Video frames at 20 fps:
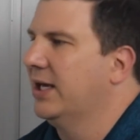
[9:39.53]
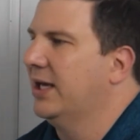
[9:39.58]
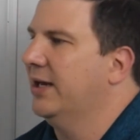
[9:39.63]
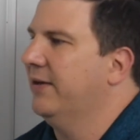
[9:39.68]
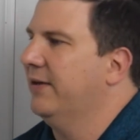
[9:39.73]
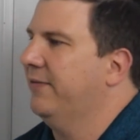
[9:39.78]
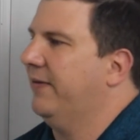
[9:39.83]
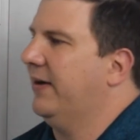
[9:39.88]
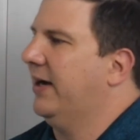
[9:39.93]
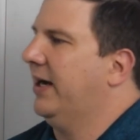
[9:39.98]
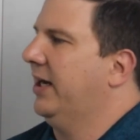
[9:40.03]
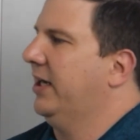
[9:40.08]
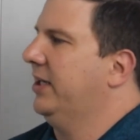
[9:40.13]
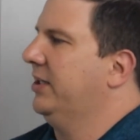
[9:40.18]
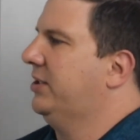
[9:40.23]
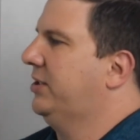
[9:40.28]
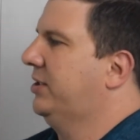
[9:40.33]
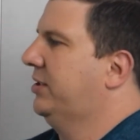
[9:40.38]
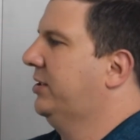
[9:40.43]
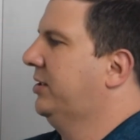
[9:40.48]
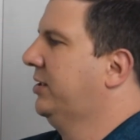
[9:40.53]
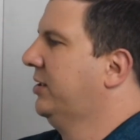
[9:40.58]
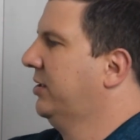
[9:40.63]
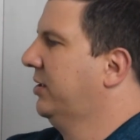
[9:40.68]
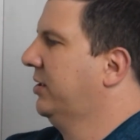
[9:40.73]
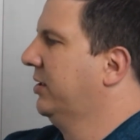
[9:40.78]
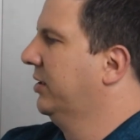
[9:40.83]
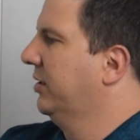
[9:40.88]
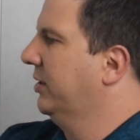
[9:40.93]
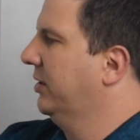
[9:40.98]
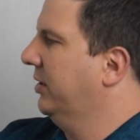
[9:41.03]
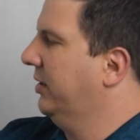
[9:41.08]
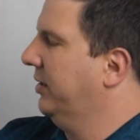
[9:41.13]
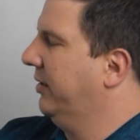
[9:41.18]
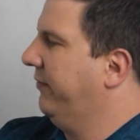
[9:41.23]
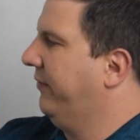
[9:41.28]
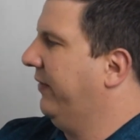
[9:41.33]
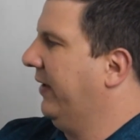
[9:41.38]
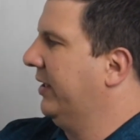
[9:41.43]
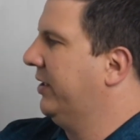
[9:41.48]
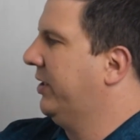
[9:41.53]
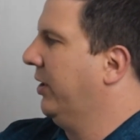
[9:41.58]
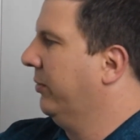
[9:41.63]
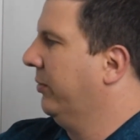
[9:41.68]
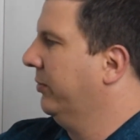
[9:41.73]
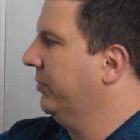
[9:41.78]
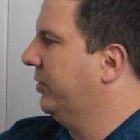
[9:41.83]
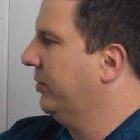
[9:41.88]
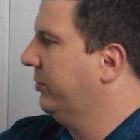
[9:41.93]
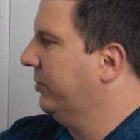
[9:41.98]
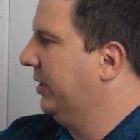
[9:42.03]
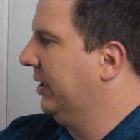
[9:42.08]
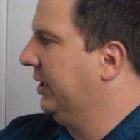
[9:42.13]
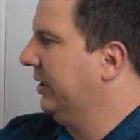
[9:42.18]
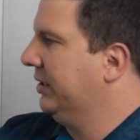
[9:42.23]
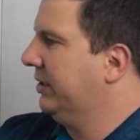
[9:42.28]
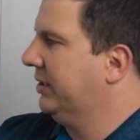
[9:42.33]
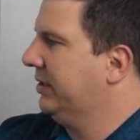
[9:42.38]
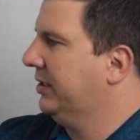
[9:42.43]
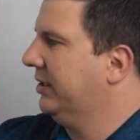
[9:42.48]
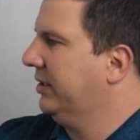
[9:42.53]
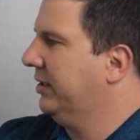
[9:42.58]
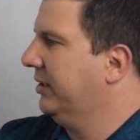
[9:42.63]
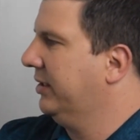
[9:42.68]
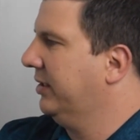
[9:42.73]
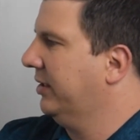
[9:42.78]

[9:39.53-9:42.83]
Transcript: If I don't do this,